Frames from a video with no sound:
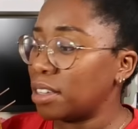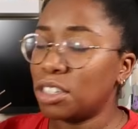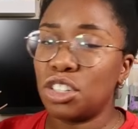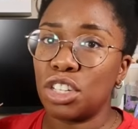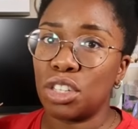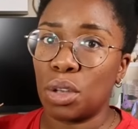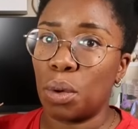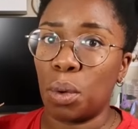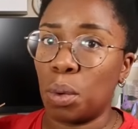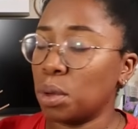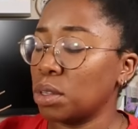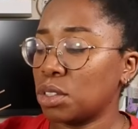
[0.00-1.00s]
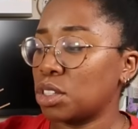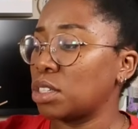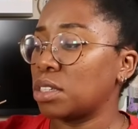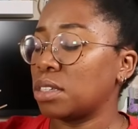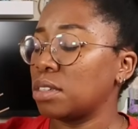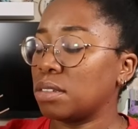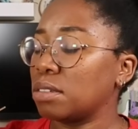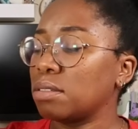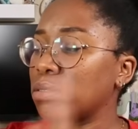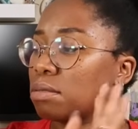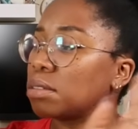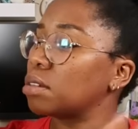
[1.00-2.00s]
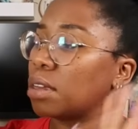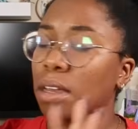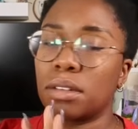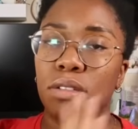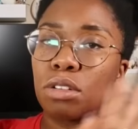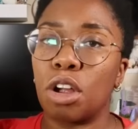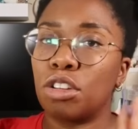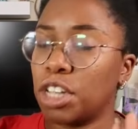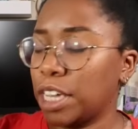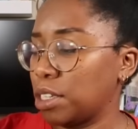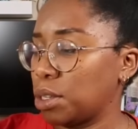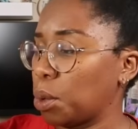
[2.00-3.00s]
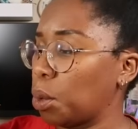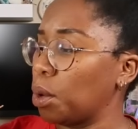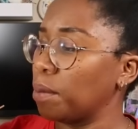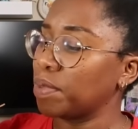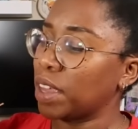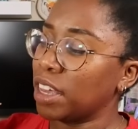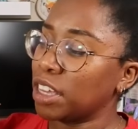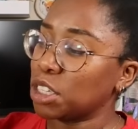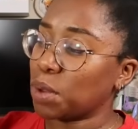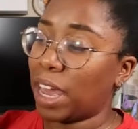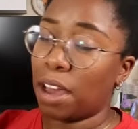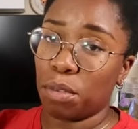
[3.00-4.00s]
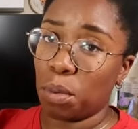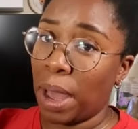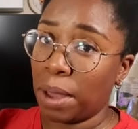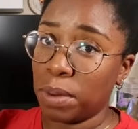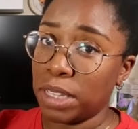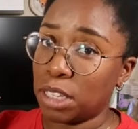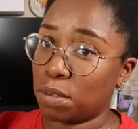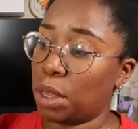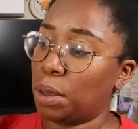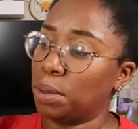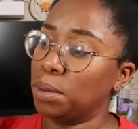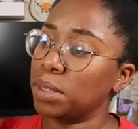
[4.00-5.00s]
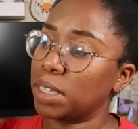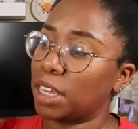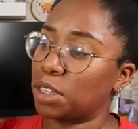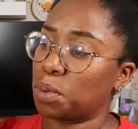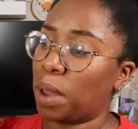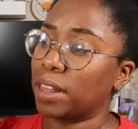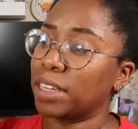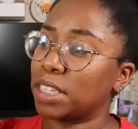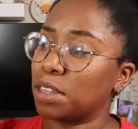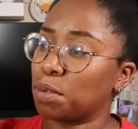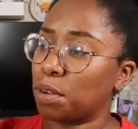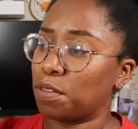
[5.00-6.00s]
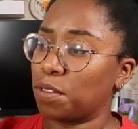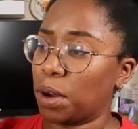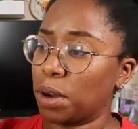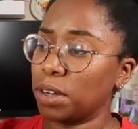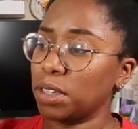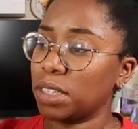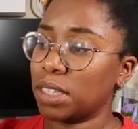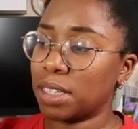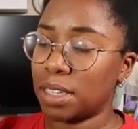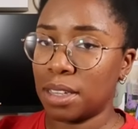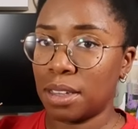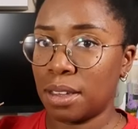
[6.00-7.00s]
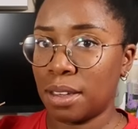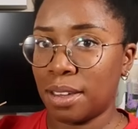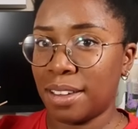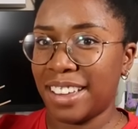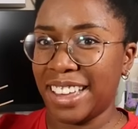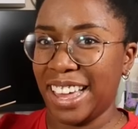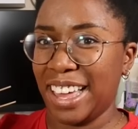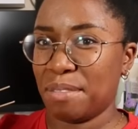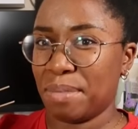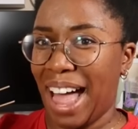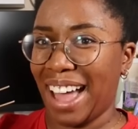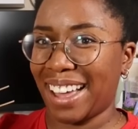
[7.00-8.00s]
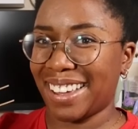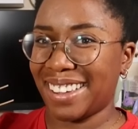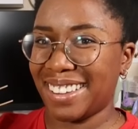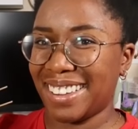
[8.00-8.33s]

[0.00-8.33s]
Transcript: Just so cool. Just crochet is so cool. So I have white ones of those, as well as the reverse in black.